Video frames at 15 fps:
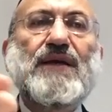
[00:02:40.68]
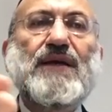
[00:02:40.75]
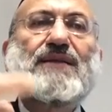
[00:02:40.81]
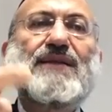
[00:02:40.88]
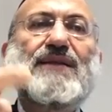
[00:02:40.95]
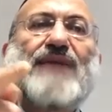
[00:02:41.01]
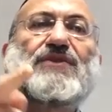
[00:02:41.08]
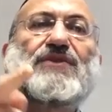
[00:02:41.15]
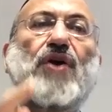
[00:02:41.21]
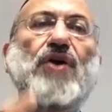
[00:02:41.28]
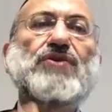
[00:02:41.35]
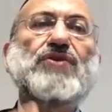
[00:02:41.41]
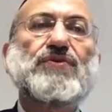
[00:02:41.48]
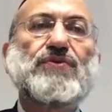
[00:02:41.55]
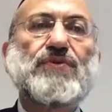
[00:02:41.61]
That's
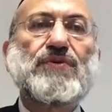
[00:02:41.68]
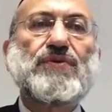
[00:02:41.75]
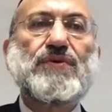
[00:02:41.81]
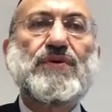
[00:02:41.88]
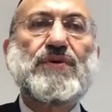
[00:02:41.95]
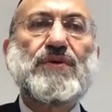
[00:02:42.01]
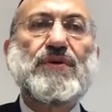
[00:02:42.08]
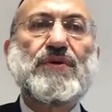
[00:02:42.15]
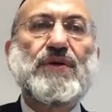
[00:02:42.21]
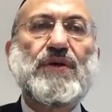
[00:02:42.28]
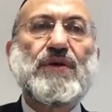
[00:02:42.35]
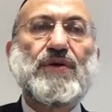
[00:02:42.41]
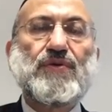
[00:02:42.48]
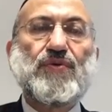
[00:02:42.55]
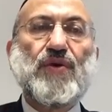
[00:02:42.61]
asur.
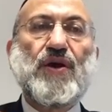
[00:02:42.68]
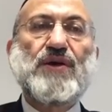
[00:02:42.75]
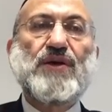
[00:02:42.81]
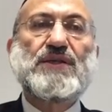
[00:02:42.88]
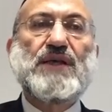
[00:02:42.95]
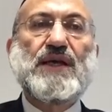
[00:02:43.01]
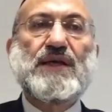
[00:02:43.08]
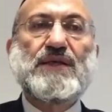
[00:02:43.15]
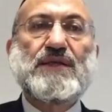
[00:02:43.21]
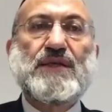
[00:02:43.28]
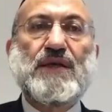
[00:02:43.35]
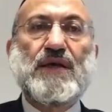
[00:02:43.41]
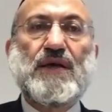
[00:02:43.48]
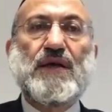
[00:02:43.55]
Torah says